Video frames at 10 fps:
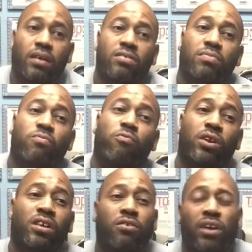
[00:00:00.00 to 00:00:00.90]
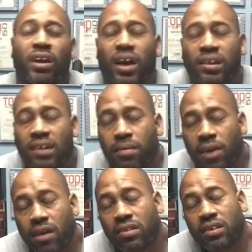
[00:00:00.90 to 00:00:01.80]
Some really great guys
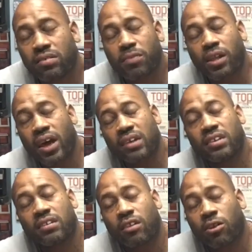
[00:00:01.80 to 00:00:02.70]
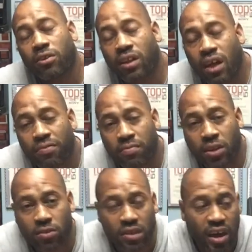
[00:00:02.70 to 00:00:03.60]
came out, did some classes, learned a lot from
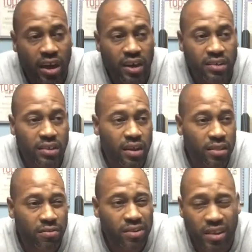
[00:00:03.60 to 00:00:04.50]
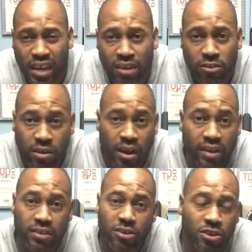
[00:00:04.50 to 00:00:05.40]
those guys. There was a laser
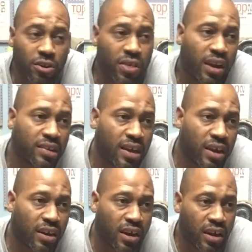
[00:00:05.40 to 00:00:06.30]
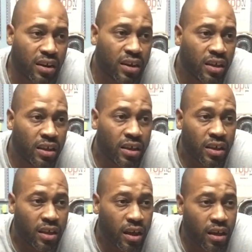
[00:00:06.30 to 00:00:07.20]
class this year that I sat in on.
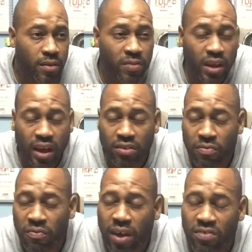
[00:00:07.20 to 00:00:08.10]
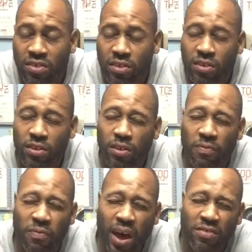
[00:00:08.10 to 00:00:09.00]
The guys from
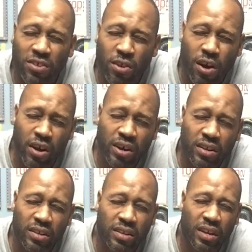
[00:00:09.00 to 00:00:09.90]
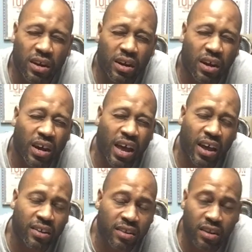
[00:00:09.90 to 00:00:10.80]
Five Star did an
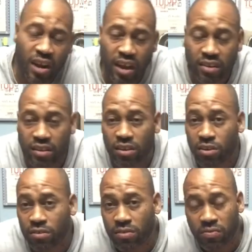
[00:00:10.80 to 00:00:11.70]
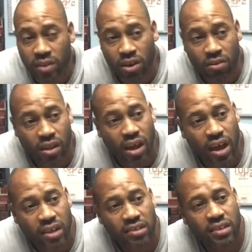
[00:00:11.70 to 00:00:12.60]
excellent YouTube video
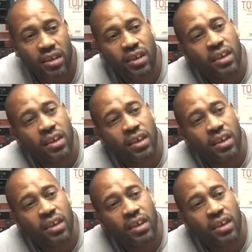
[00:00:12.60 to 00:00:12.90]
class.